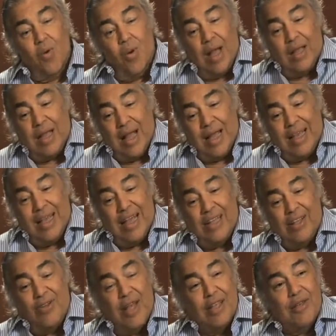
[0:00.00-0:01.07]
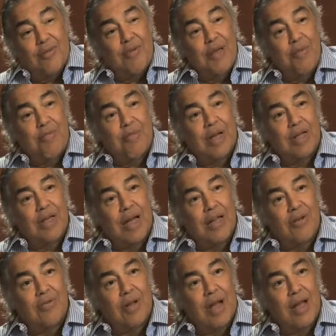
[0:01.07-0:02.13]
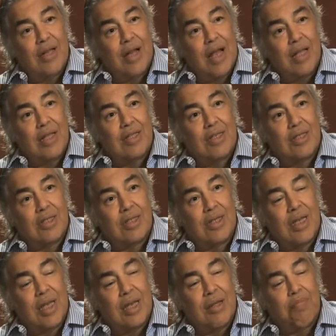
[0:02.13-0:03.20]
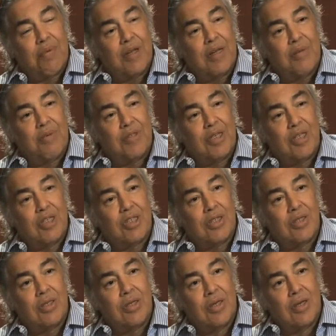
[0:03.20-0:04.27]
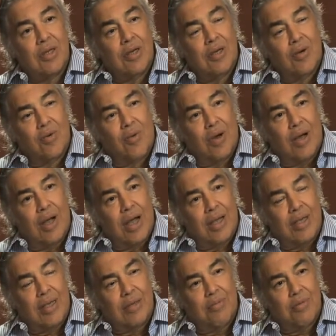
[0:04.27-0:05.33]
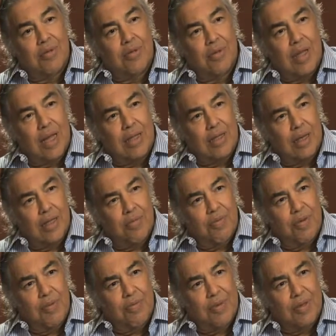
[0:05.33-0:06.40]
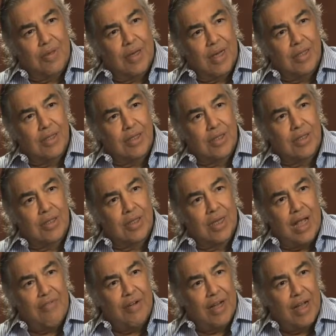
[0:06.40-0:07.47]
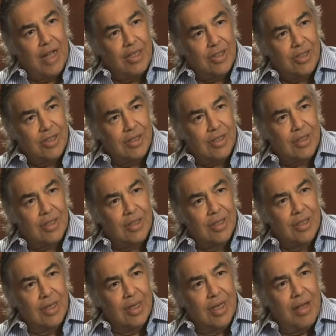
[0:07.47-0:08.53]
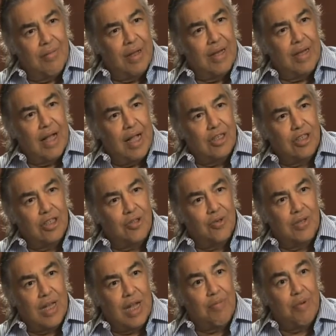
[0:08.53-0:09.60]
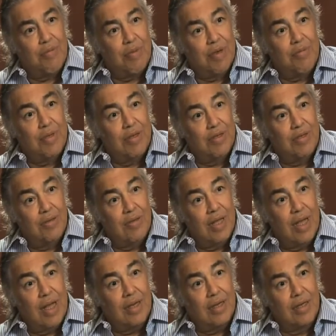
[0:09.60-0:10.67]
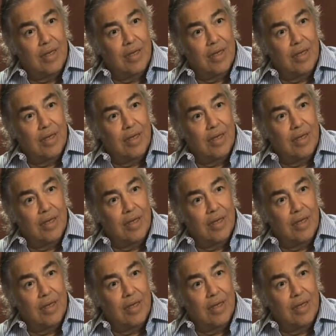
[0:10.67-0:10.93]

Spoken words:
Well, I can't do that to people. I just can't be in a position where I can do that to other people. I have a conscience, and my conscience would not permit me to do that.